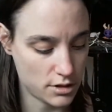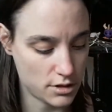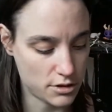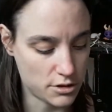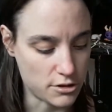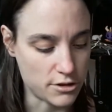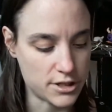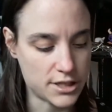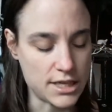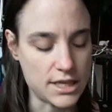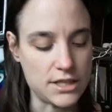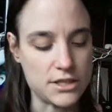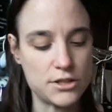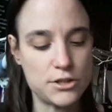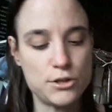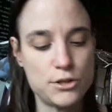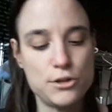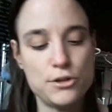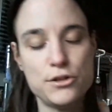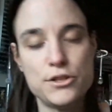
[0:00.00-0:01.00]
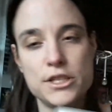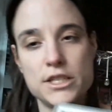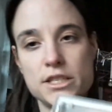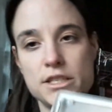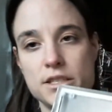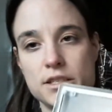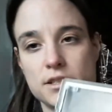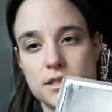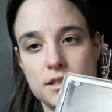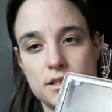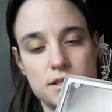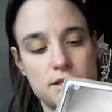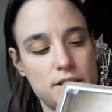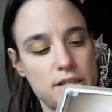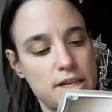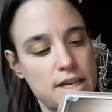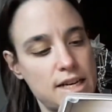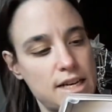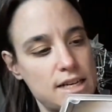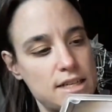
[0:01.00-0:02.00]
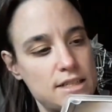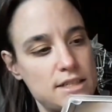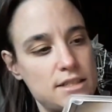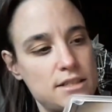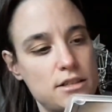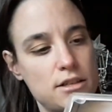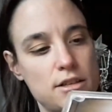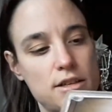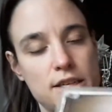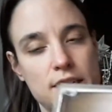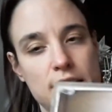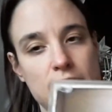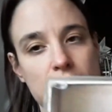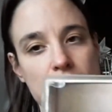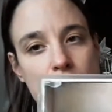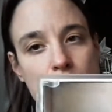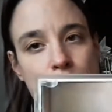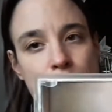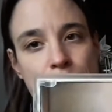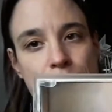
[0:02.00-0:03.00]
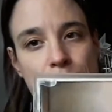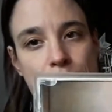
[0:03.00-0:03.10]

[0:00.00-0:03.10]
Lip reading: So it contains 2 discs. It has the game,